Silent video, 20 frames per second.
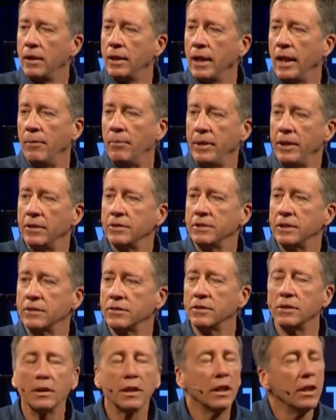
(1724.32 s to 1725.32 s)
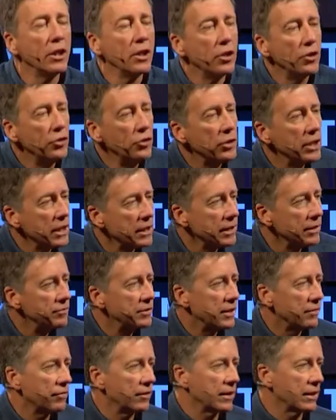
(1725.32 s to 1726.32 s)
And Peter says, Look, you can live
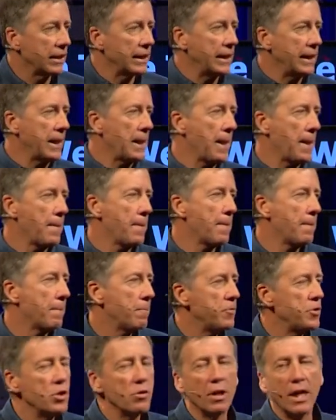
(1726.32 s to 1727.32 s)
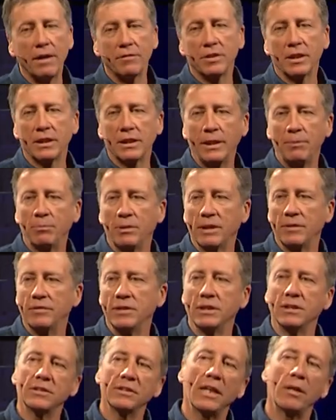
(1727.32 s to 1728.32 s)
differently. You don't have to keep living
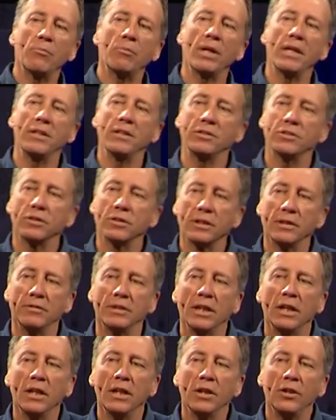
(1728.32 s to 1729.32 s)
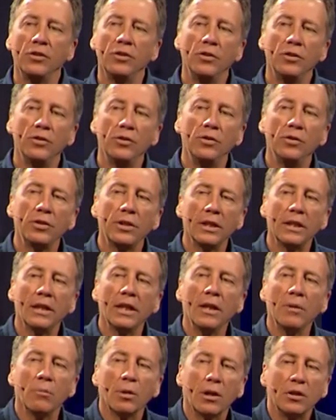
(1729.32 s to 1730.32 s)
the same way that you're living. You, you can,
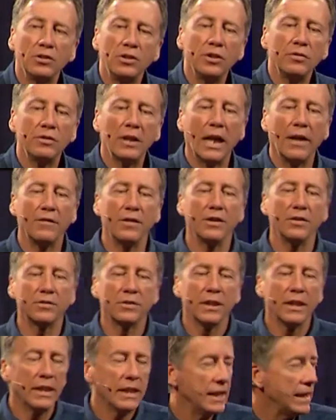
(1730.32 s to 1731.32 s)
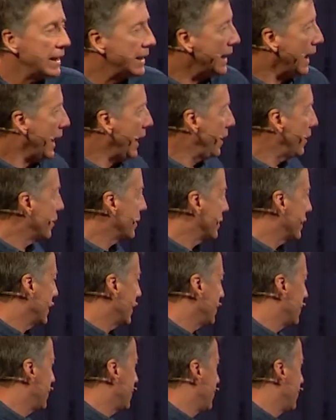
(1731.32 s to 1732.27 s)
because you've got this inheritance.